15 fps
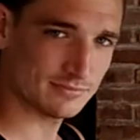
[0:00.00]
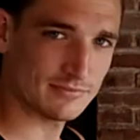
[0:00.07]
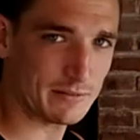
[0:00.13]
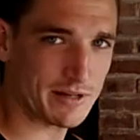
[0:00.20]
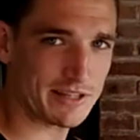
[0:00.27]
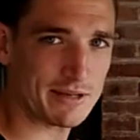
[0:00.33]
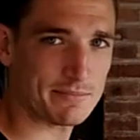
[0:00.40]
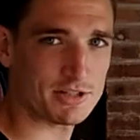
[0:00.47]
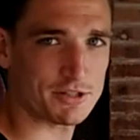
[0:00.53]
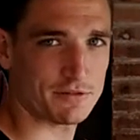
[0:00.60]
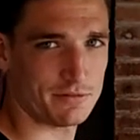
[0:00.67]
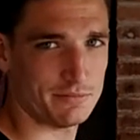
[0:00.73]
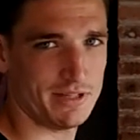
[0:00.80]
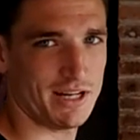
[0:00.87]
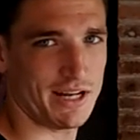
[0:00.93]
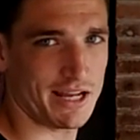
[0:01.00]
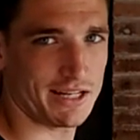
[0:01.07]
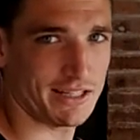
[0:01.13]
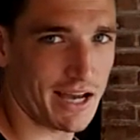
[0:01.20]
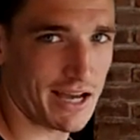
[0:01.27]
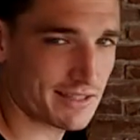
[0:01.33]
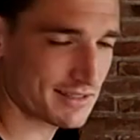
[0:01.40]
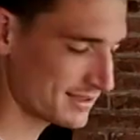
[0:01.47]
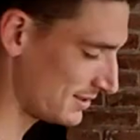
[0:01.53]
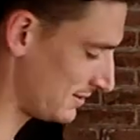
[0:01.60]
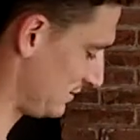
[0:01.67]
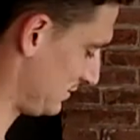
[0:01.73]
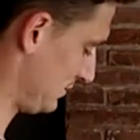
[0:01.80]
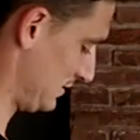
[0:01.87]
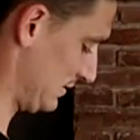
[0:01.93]
I'm not that much of a meathead,
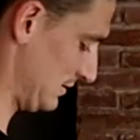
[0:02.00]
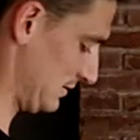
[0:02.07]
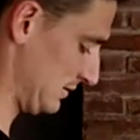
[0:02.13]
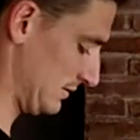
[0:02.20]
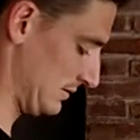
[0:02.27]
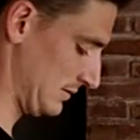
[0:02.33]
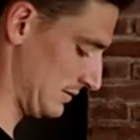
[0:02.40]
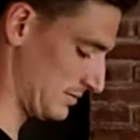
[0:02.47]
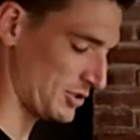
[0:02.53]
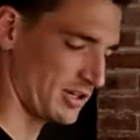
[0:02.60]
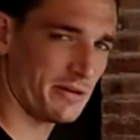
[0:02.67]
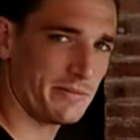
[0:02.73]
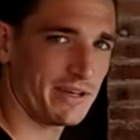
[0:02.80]
guys.Trying